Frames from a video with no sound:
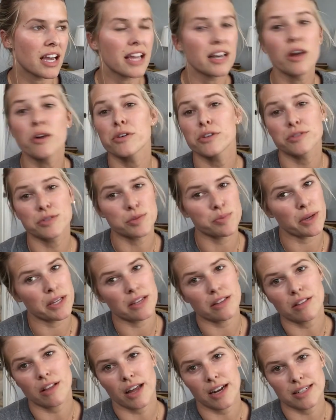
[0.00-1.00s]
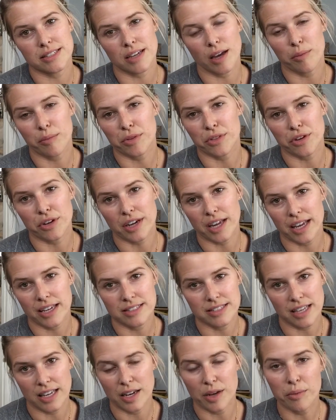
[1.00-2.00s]
I know you spend a lot of time with your
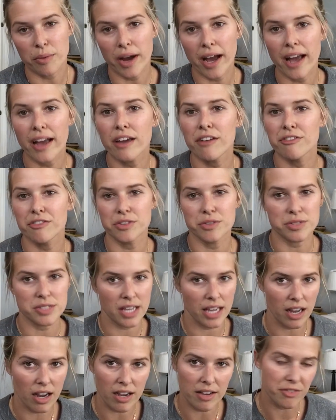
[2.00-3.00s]
kids anyway, if you say,